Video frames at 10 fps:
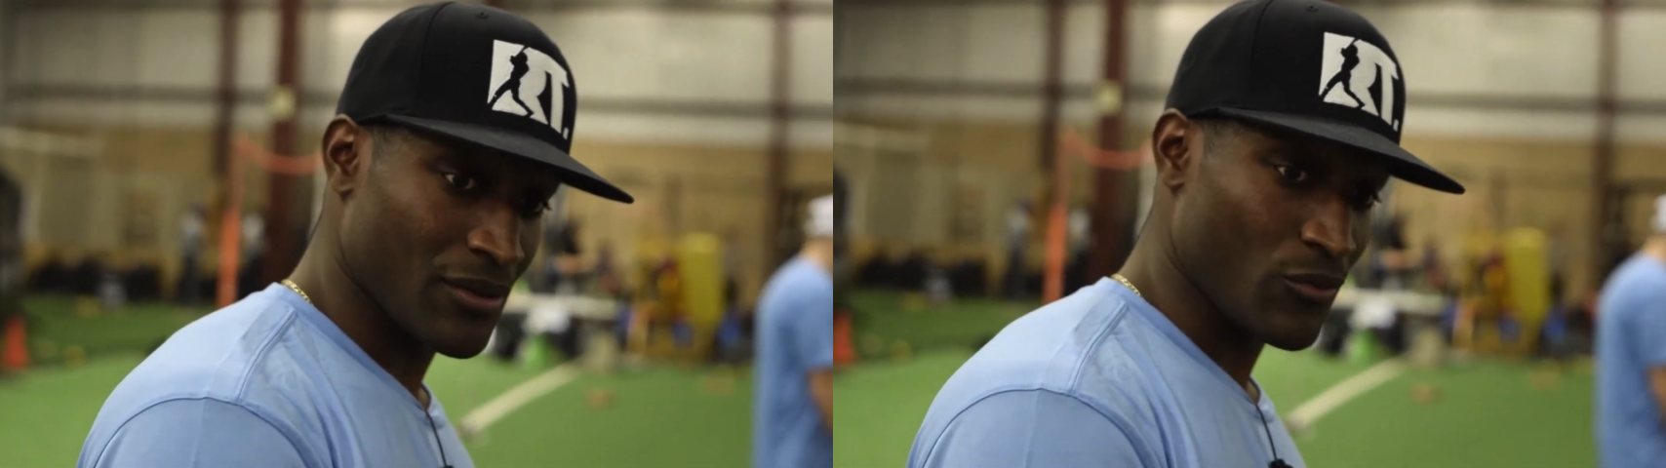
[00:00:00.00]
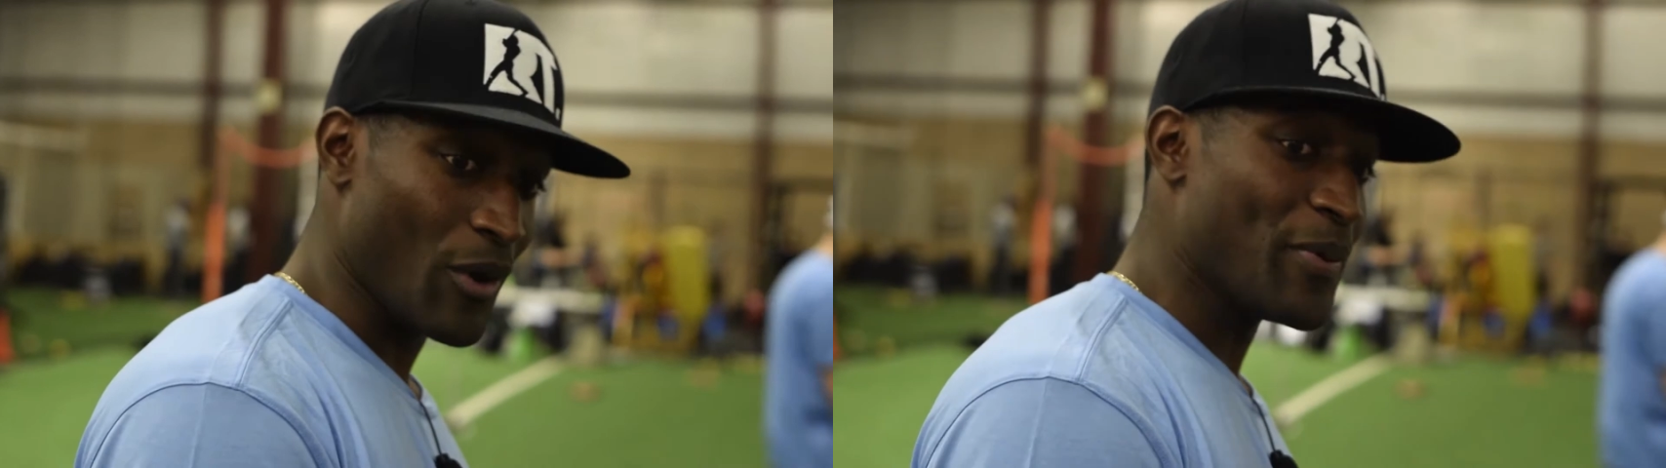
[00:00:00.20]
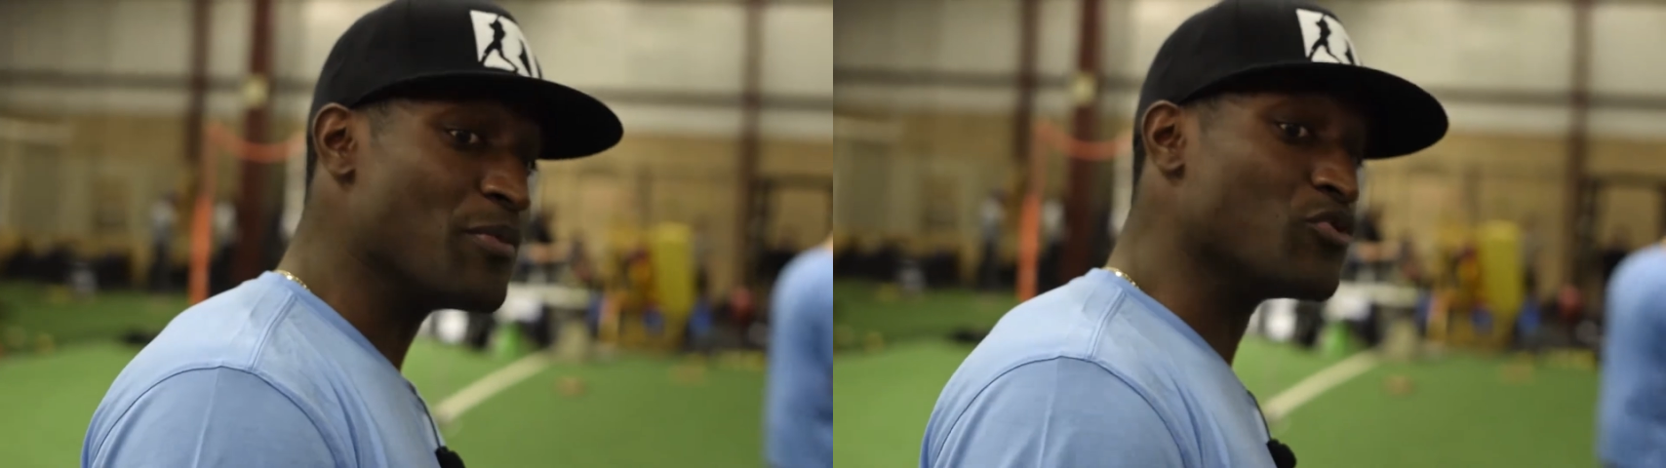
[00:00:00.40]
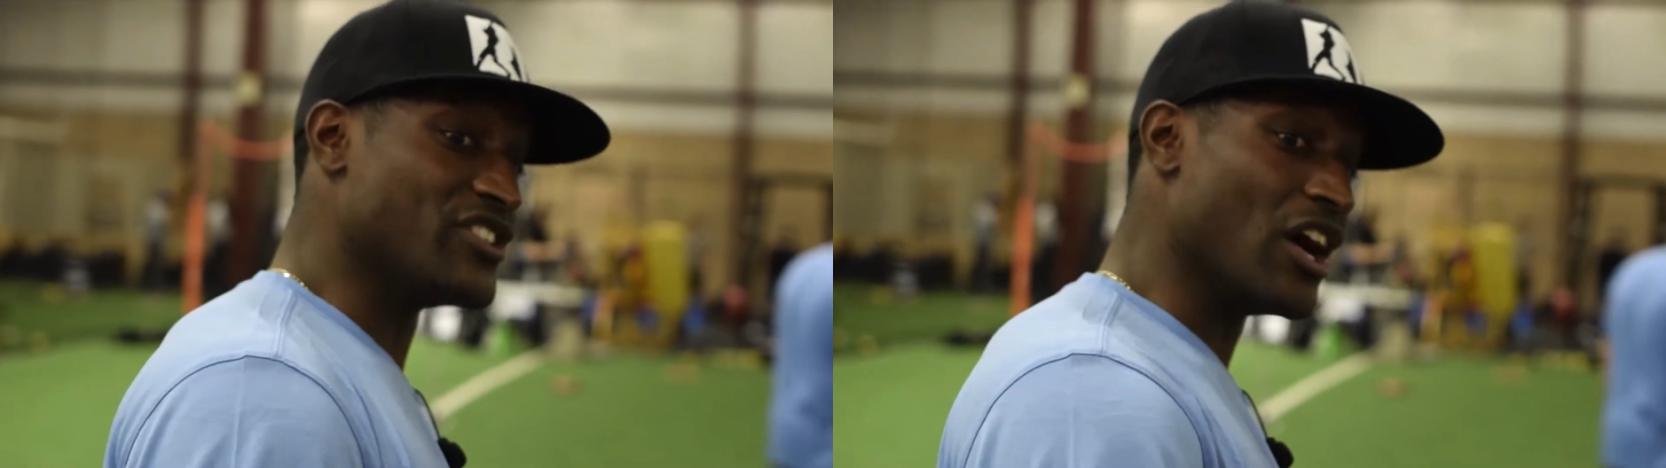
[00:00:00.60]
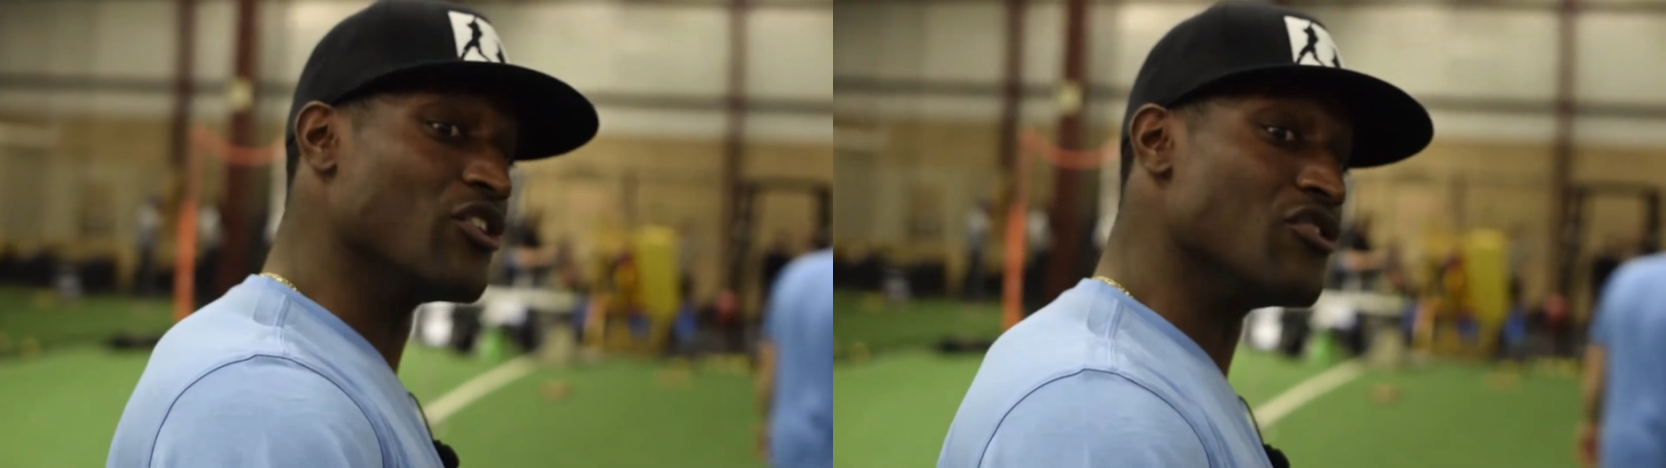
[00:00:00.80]
What people
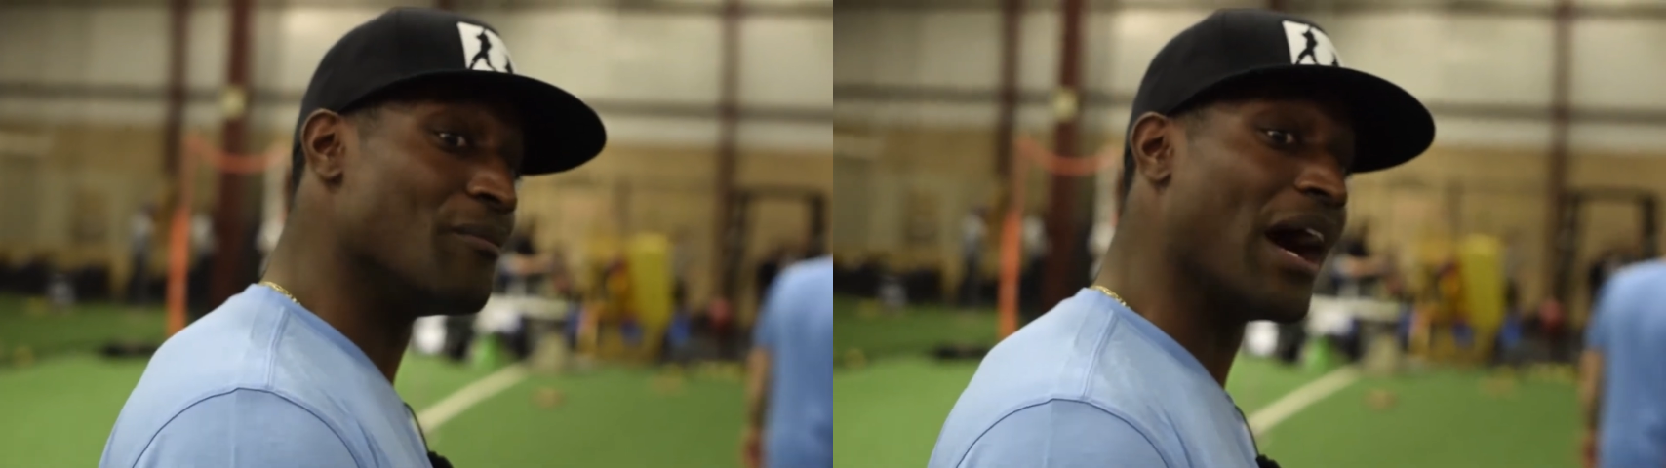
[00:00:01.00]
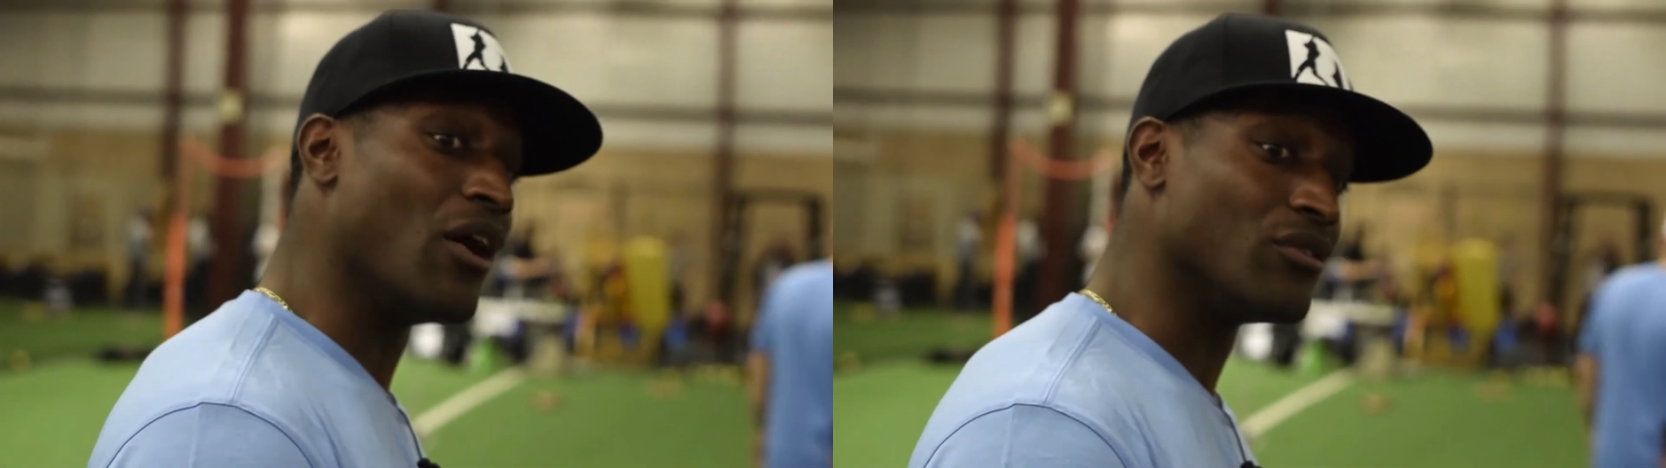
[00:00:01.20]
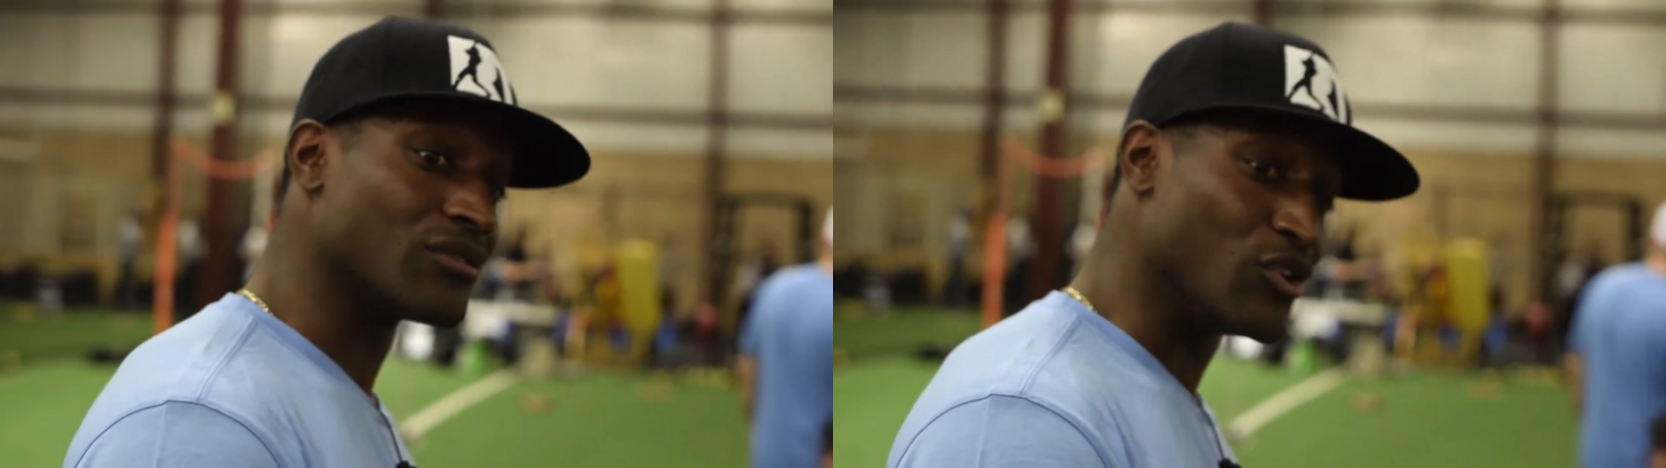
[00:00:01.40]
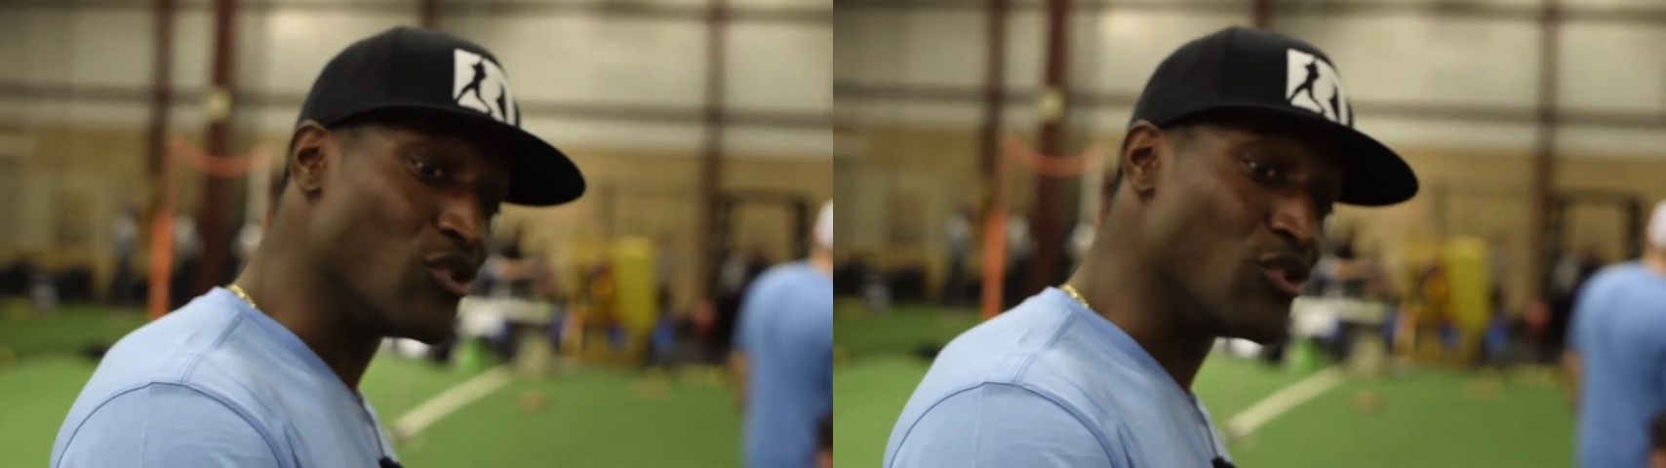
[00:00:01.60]
tell you about